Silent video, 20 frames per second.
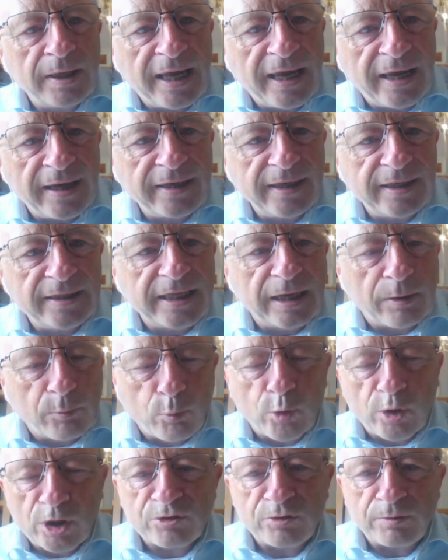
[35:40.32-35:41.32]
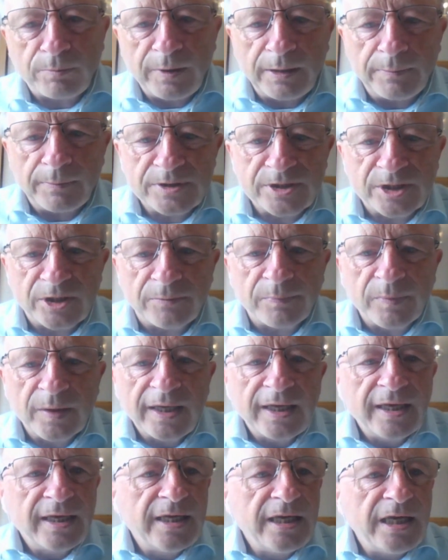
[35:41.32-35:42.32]
plan in that works for people. So
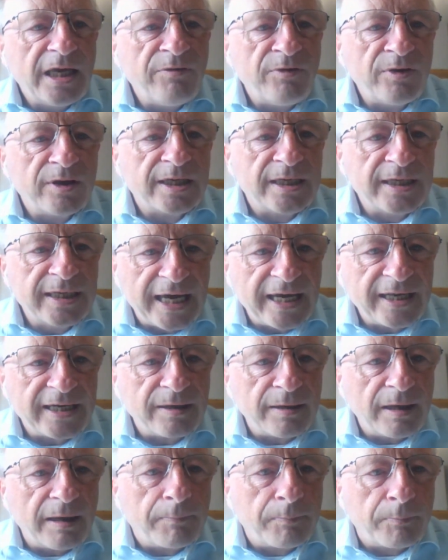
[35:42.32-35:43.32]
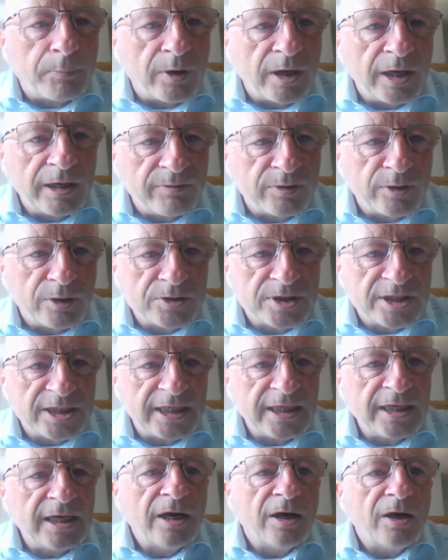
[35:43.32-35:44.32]
if you can get a private
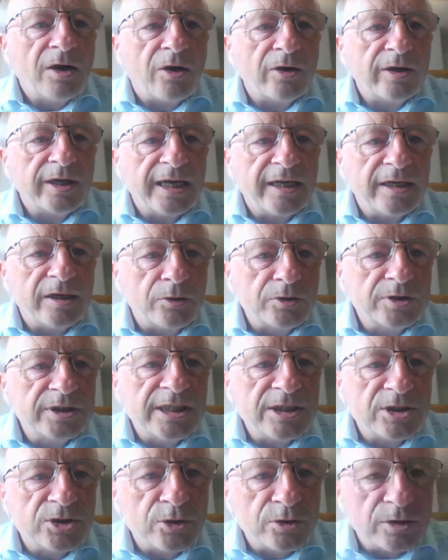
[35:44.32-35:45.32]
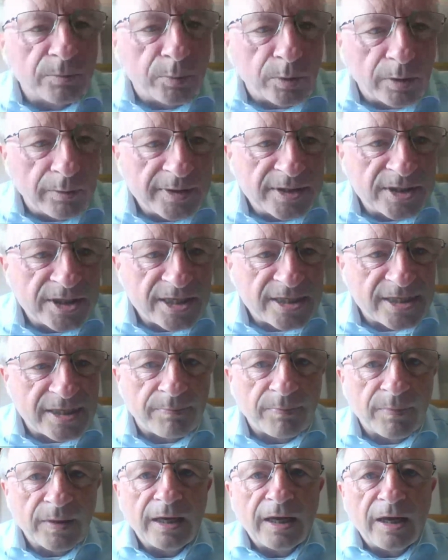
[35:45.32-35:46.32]
OT or get an OT through the public
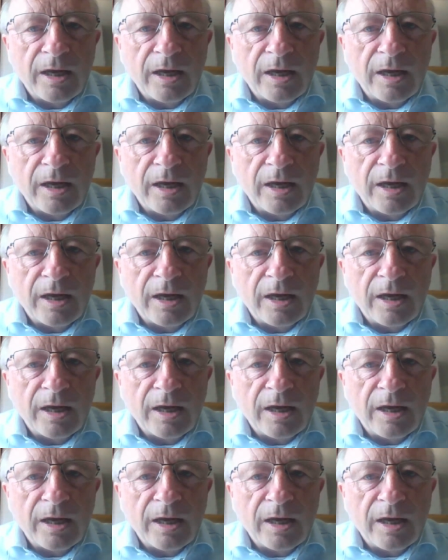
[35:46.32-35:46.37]
system,